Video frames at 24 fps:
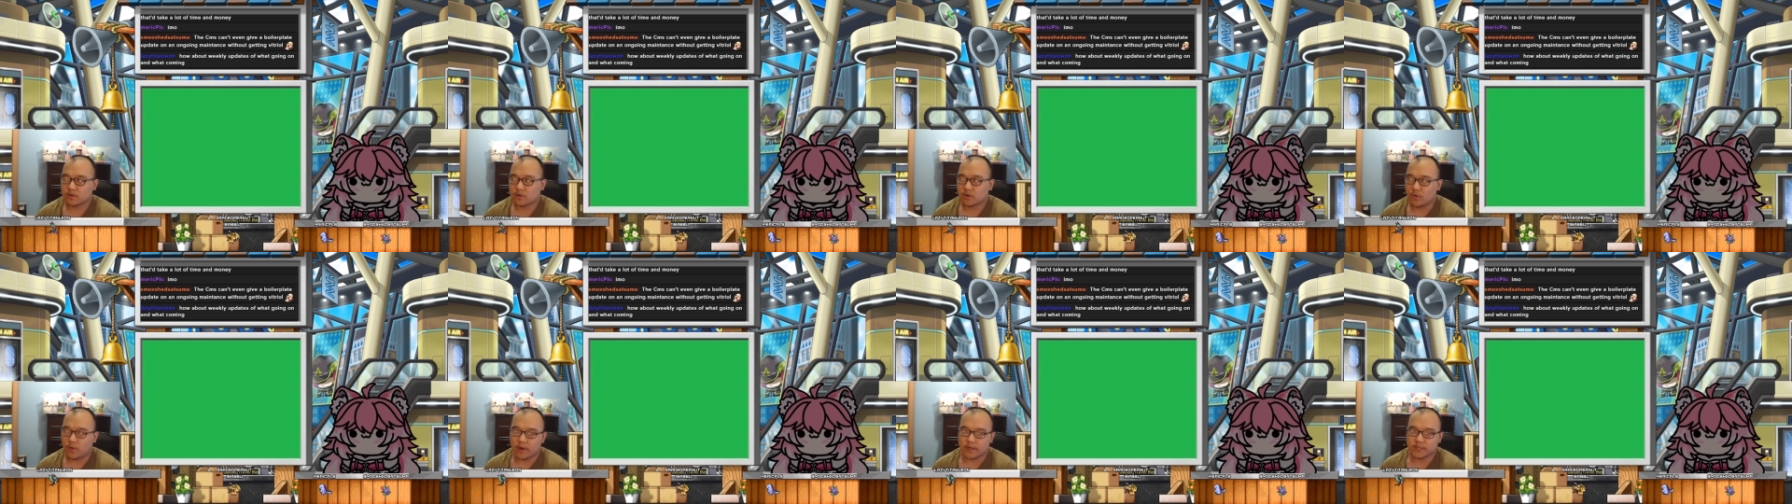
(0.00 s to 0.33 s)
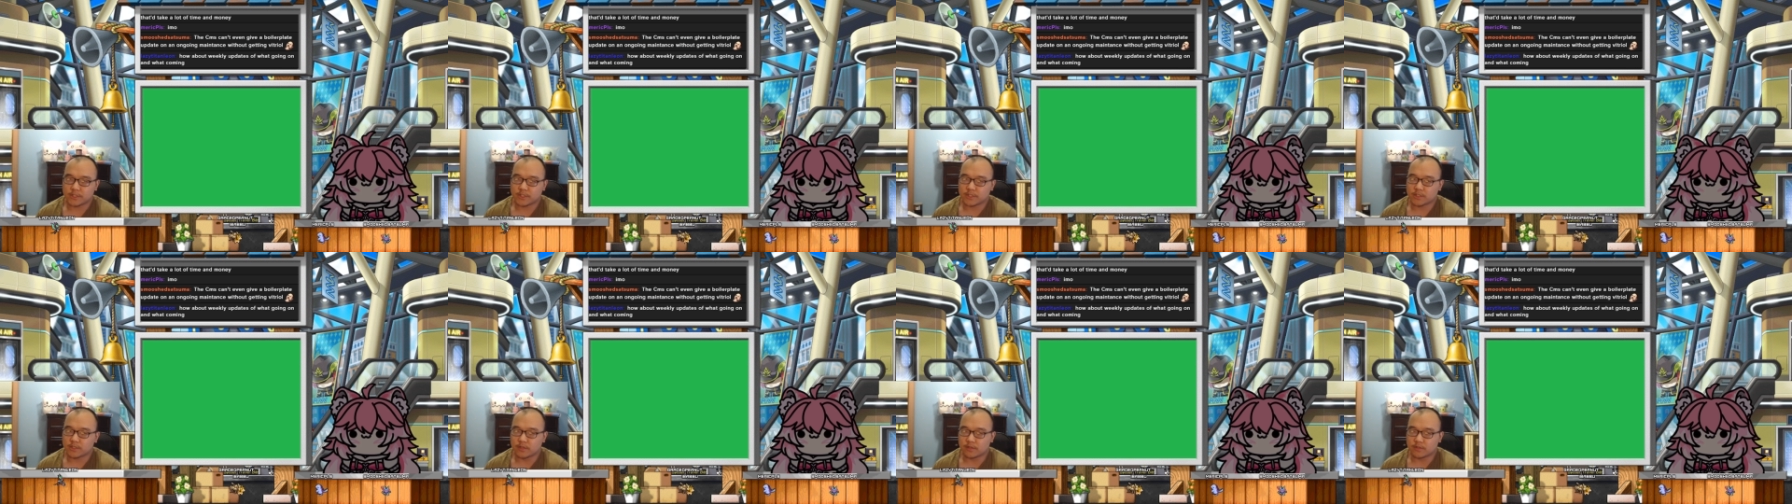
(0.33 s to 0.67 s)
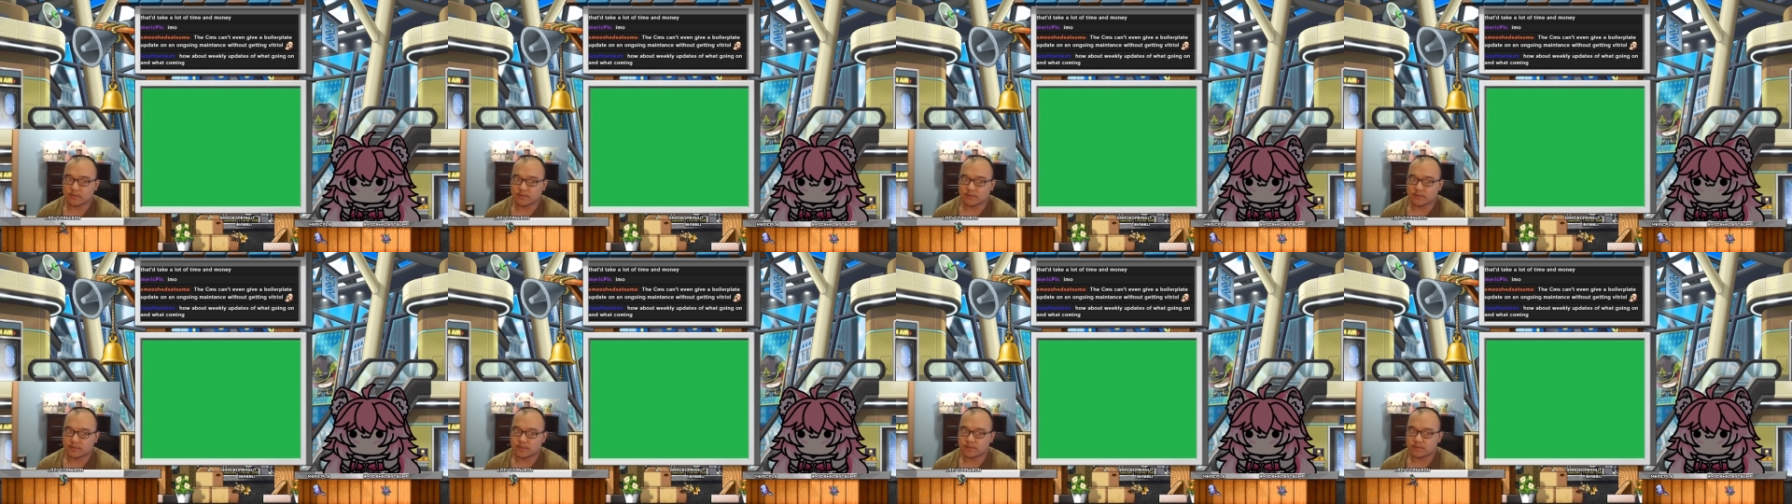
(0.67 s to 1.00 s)

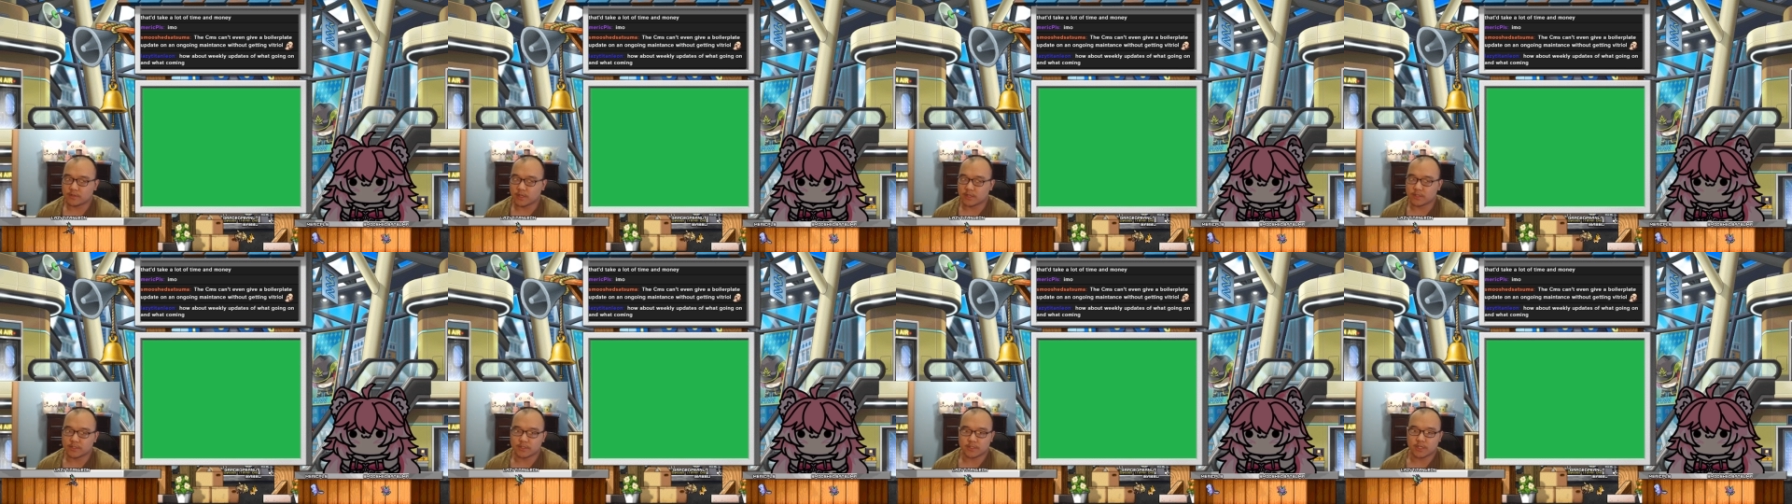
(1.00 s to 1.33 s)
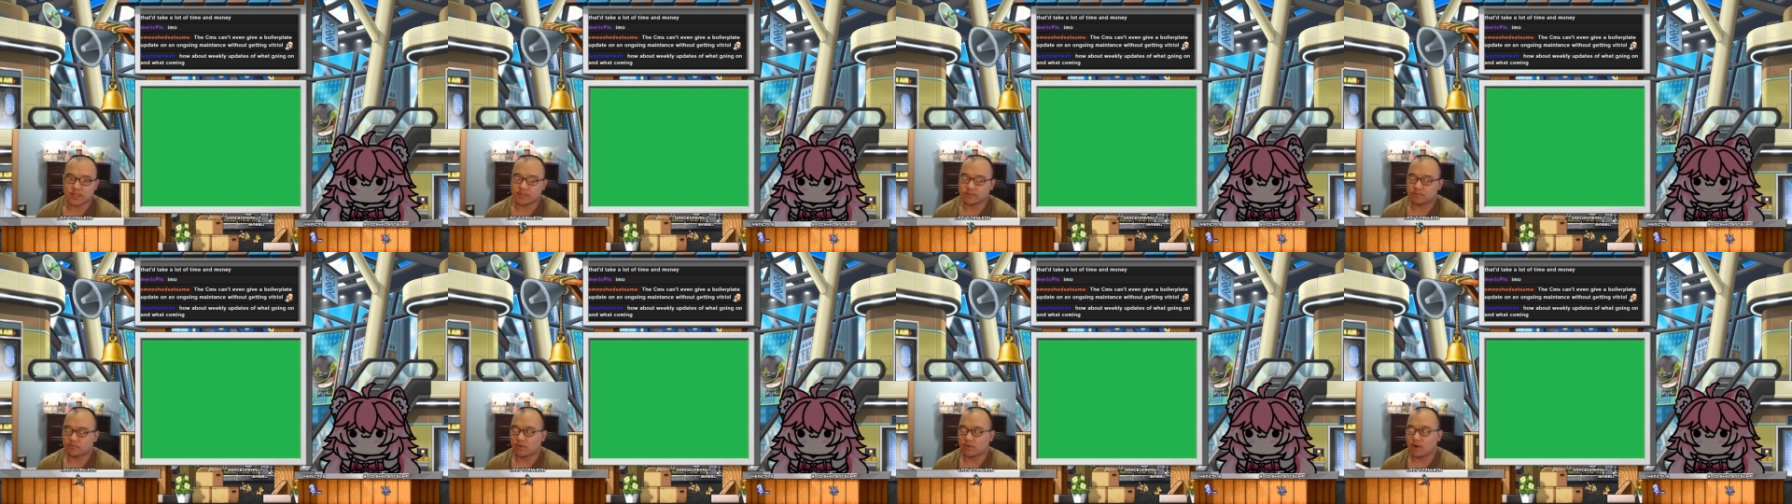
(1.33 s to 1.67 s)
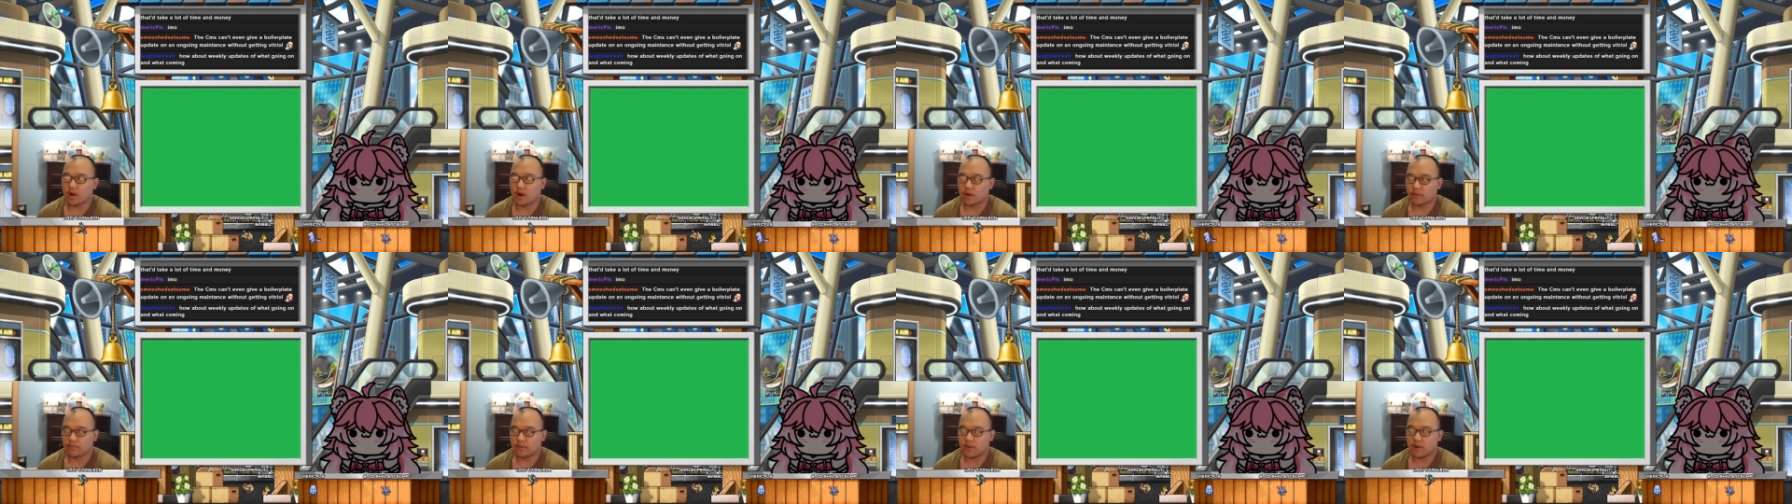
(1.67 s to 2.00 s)
questions is just
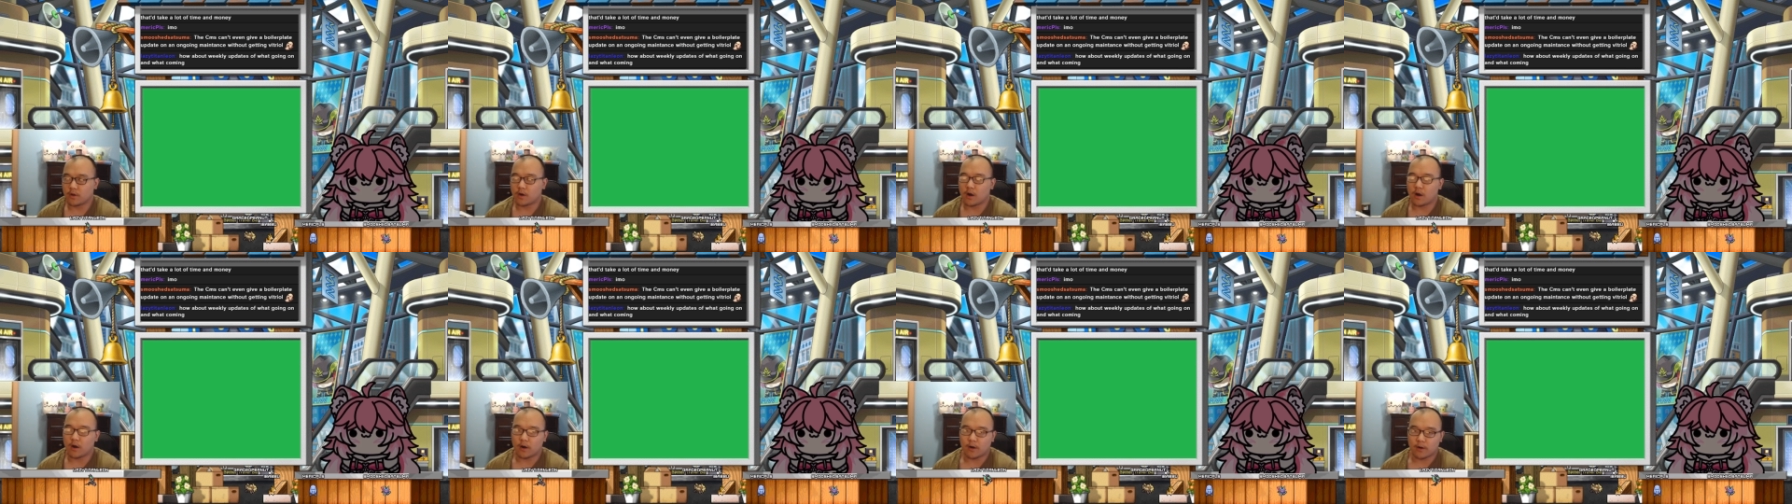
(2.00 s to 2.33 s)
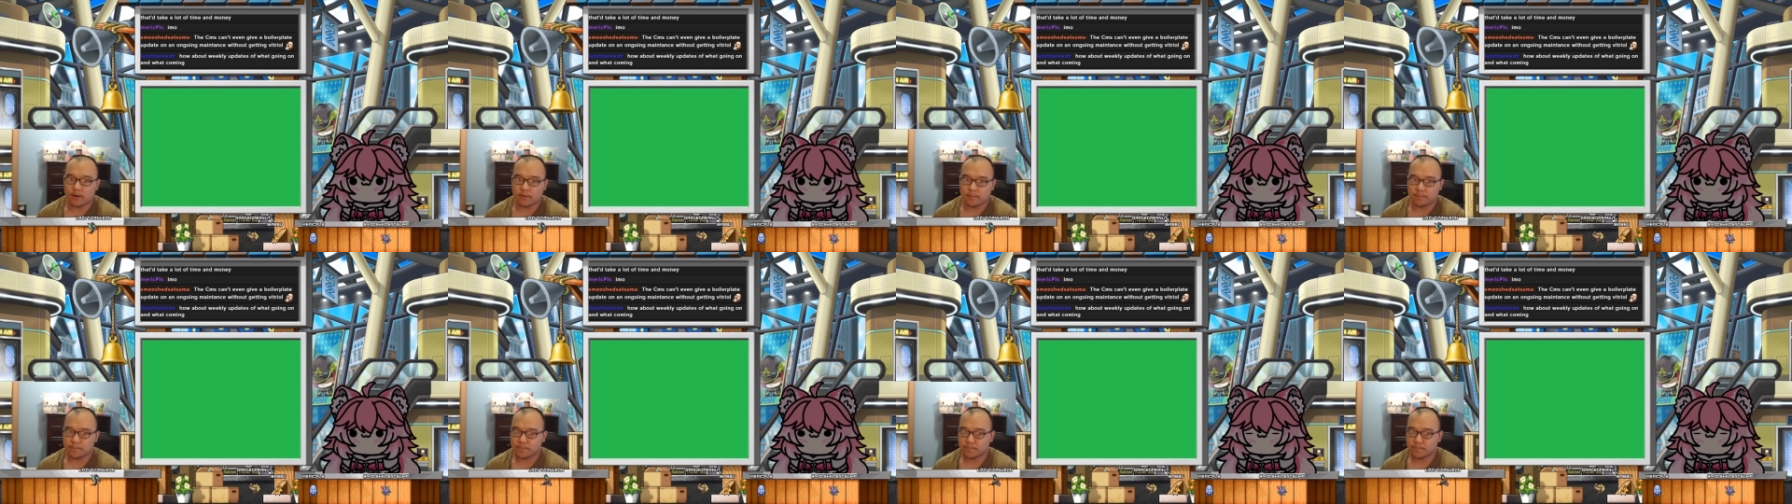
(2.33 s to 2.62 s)
wrong. There are